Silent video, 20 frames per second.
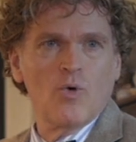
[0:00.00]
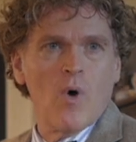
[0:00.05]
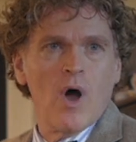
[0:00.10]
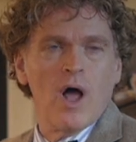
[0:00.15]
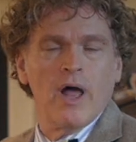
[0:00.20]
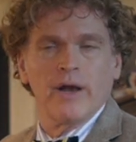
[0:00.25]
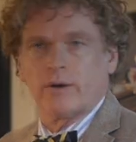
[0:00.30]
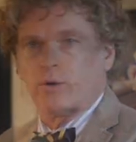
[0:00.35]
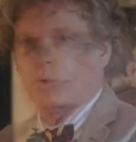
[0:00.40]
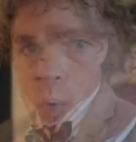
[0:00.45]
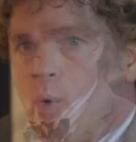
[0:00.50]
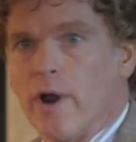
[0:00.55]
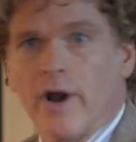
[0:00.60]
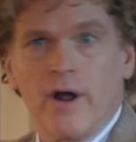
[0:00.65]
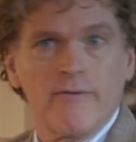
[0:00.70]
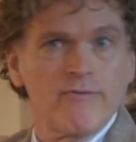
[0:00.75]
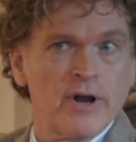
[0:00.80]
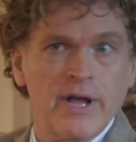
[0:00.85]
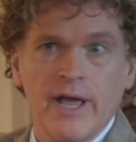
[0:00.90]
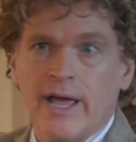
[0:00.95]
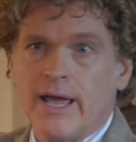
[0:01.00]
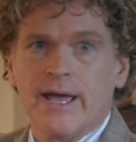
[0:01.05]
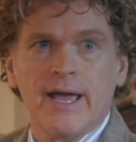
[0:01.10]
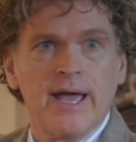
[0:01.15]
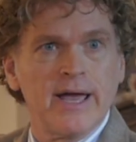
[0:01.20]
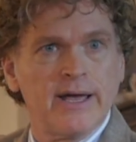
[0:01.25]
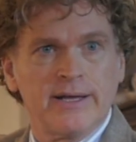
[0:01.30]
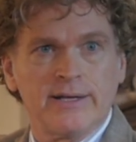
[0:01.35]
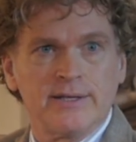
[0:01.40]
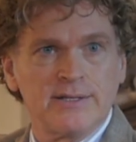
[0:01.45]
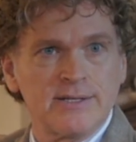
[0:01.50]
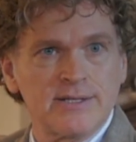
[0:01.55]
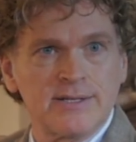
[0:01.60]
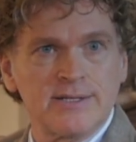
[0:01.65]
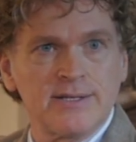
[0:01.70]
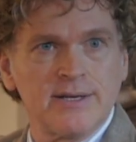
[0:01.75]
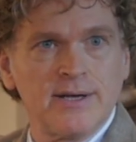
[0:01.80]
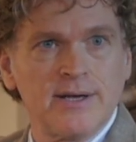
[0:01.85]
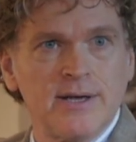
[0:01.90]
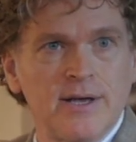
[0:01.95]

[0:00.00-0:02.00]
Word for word: what? Whatever He is.